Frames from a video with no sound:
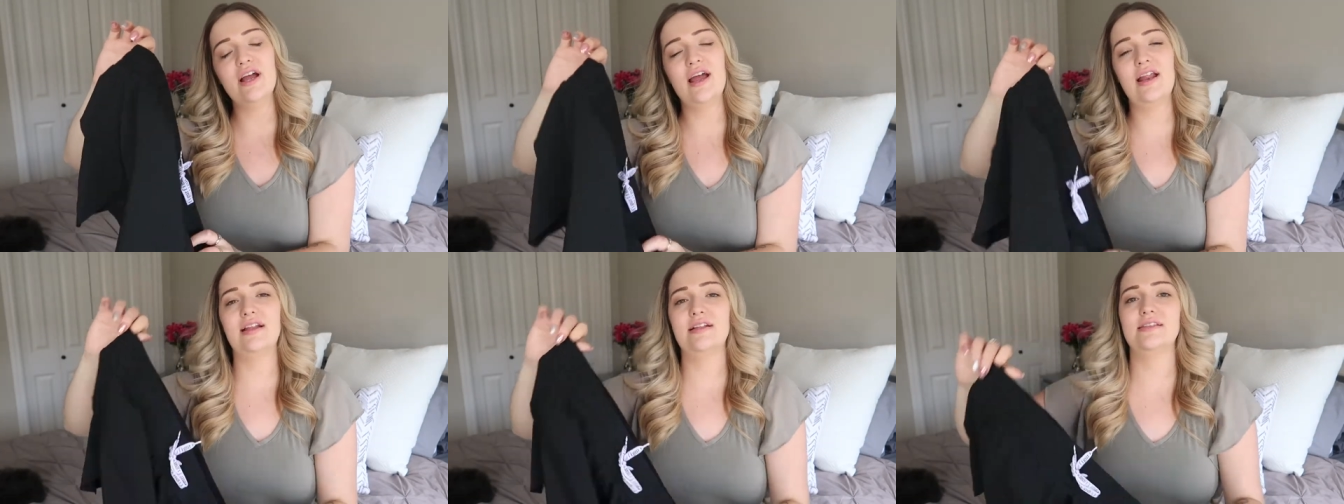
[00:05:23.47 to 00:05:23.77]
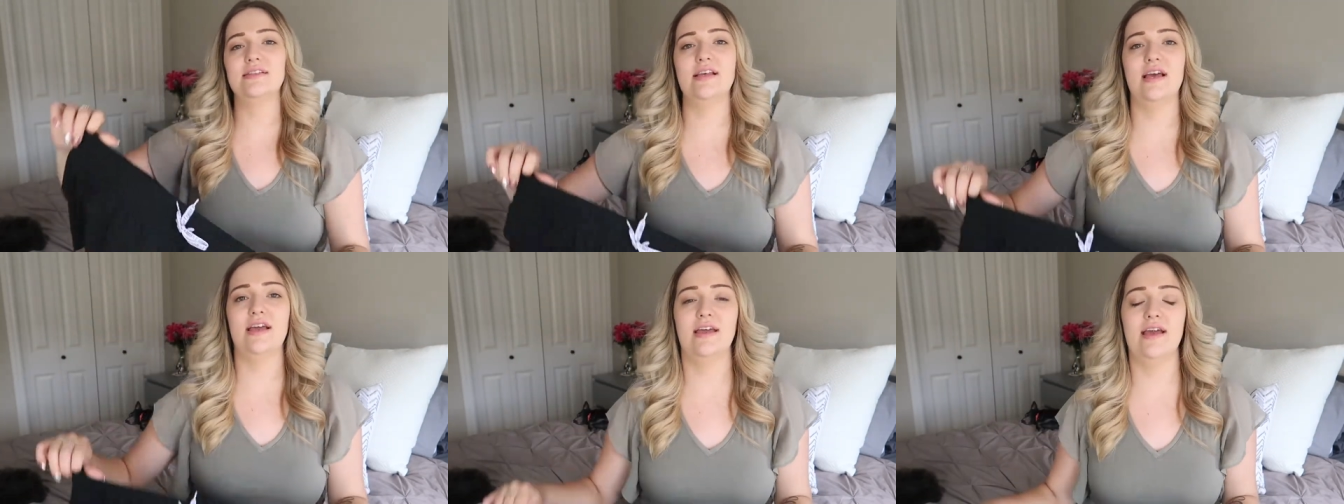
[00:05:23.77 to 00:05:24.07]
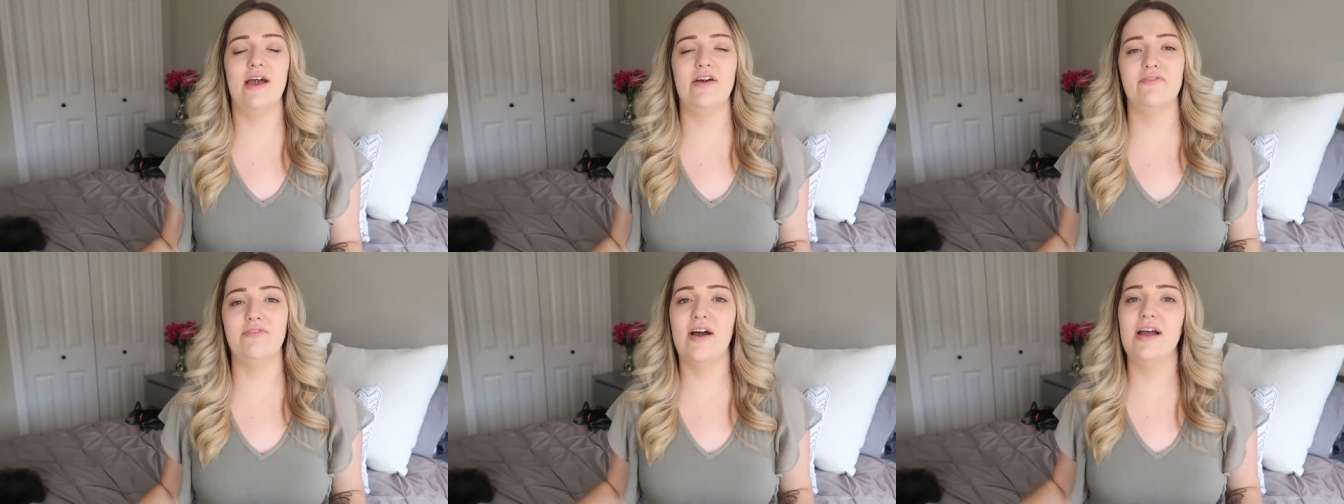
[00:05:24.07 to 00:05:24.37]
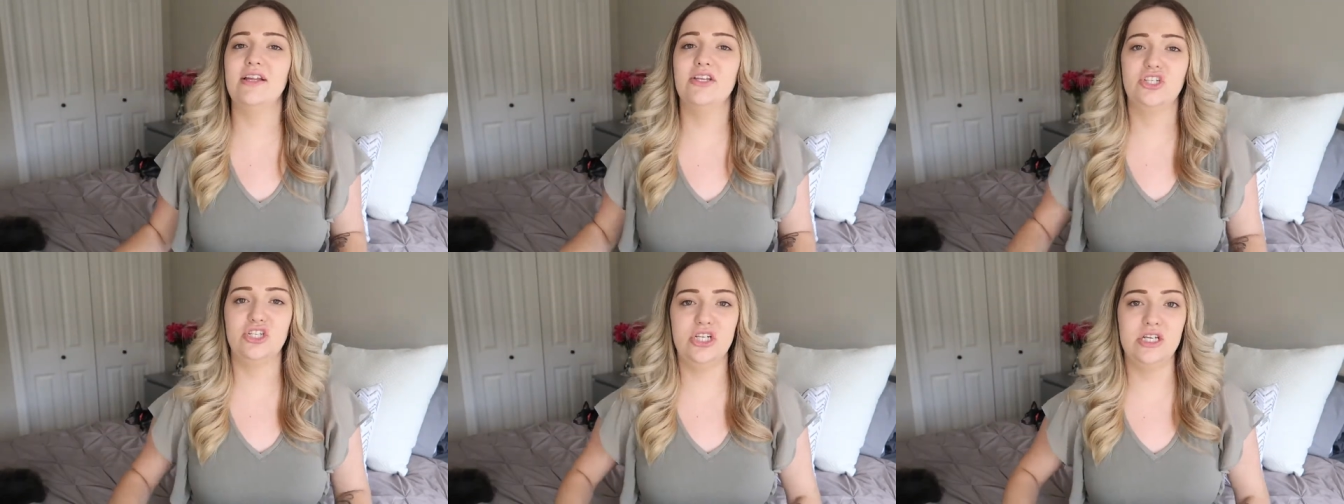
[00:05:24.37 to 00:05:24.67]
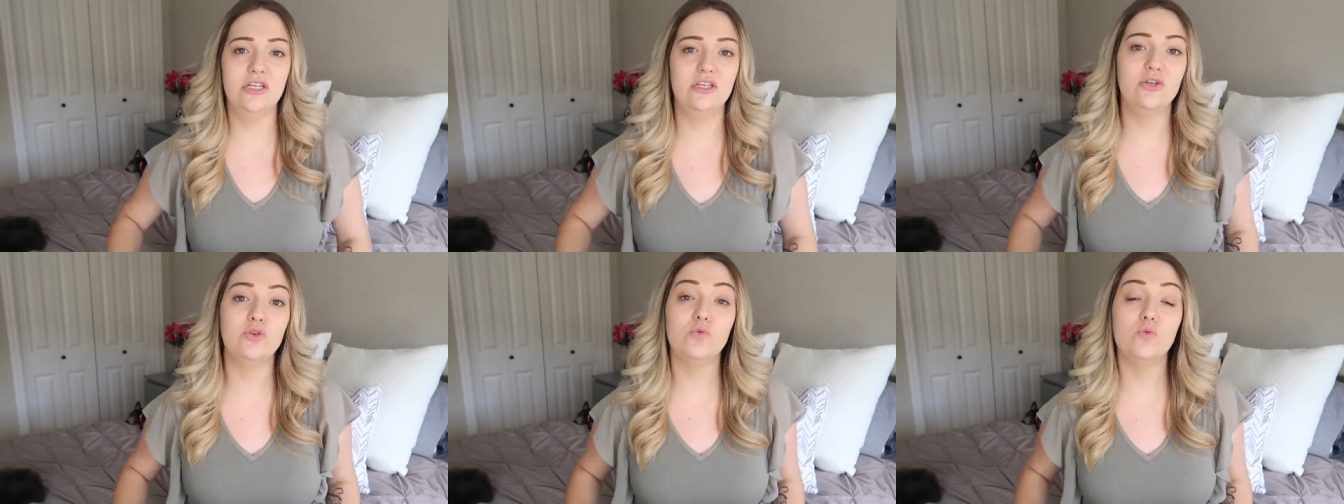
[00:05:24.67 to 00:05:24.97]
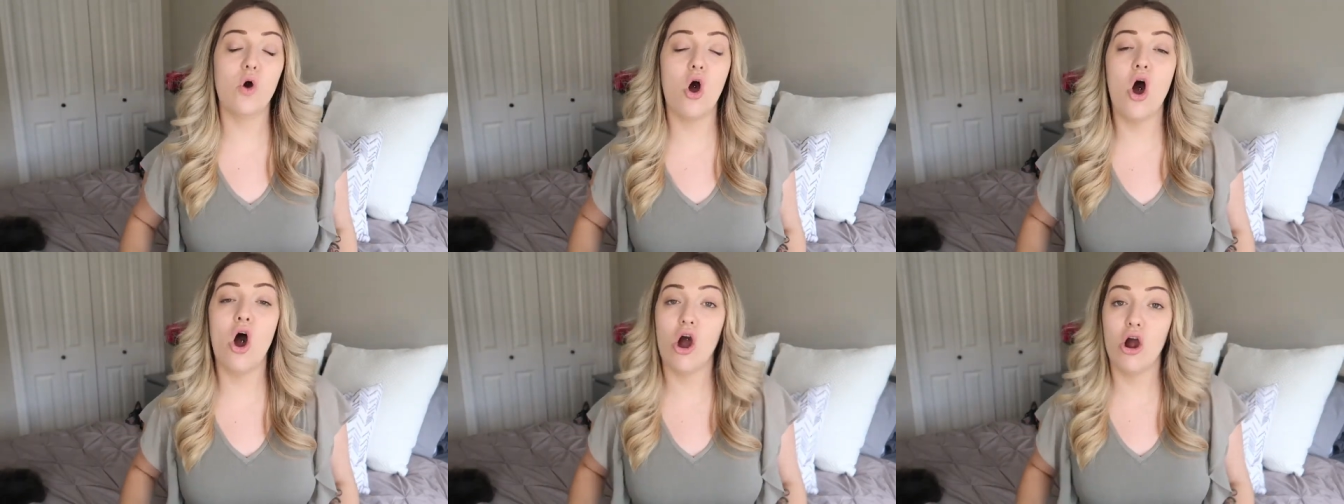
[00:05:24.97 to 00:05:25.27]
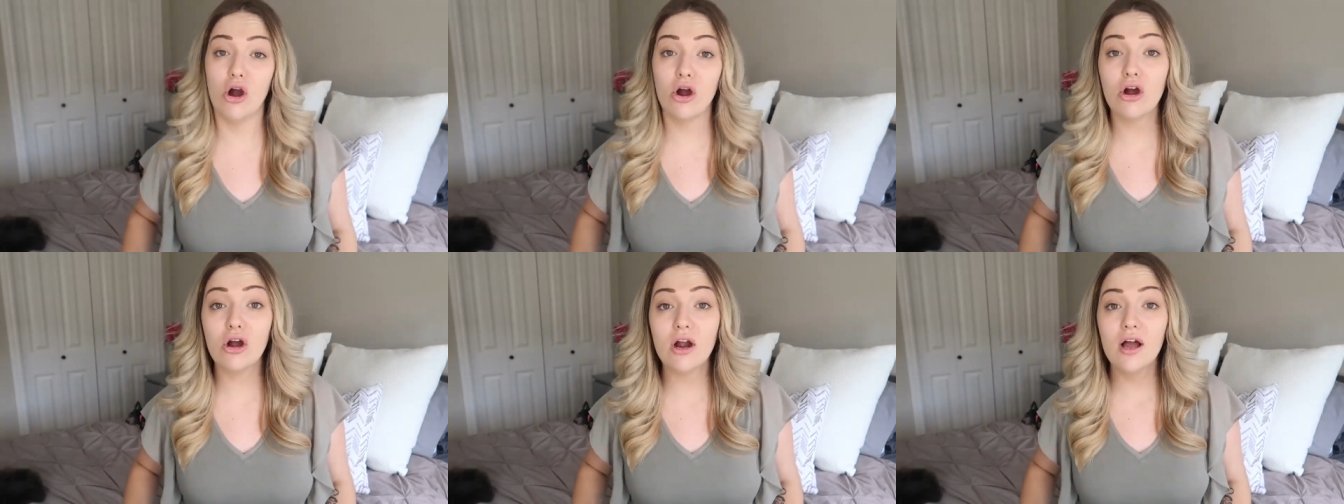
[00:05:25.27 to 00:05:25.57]
and it's like F I G U
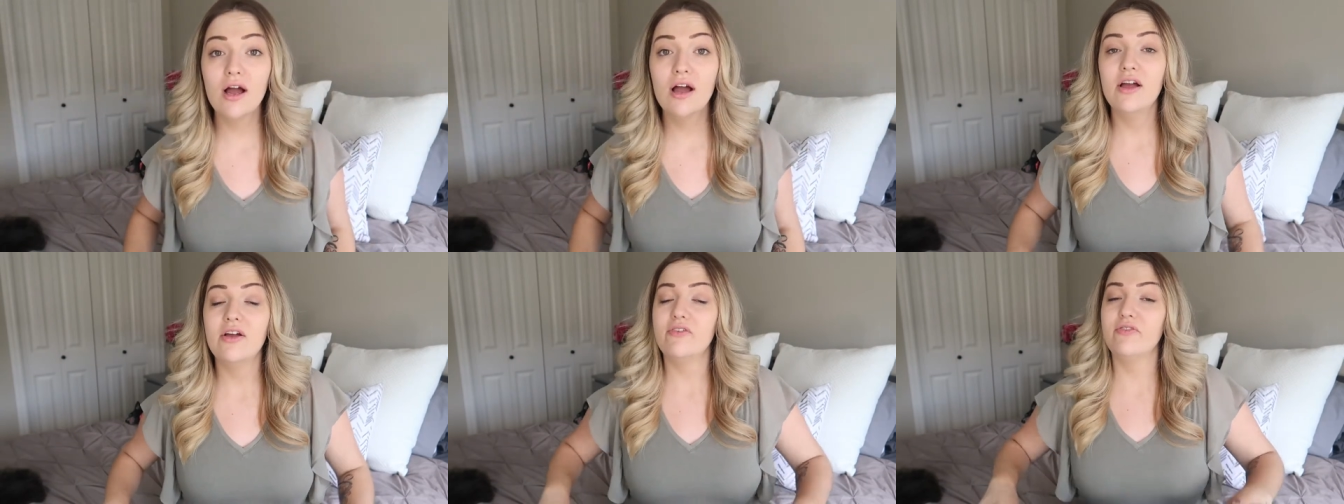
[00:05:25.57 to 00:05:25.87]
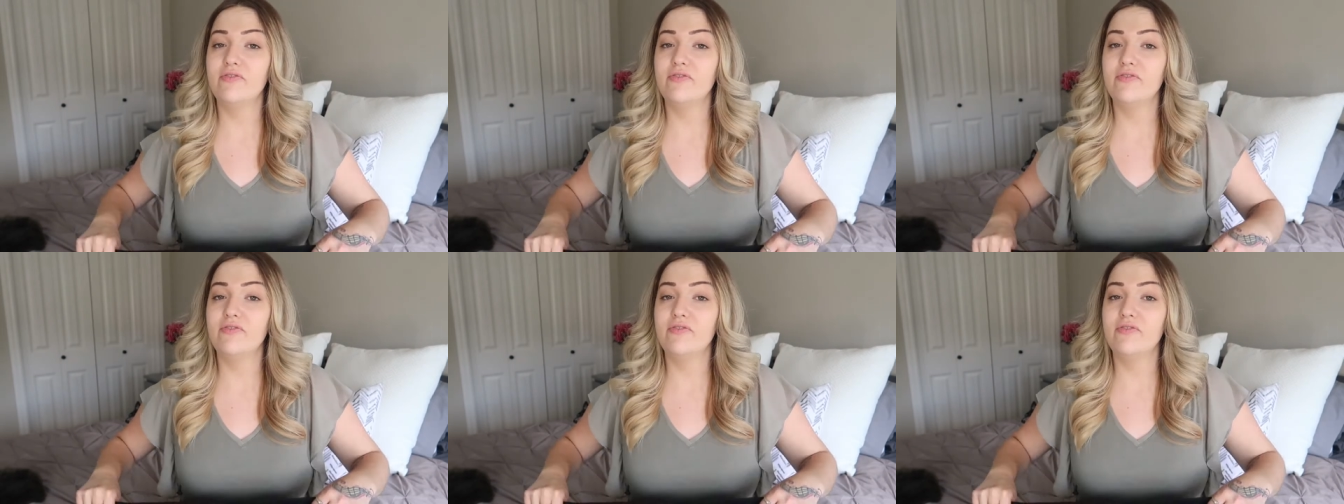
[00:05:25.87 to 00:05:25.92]
R,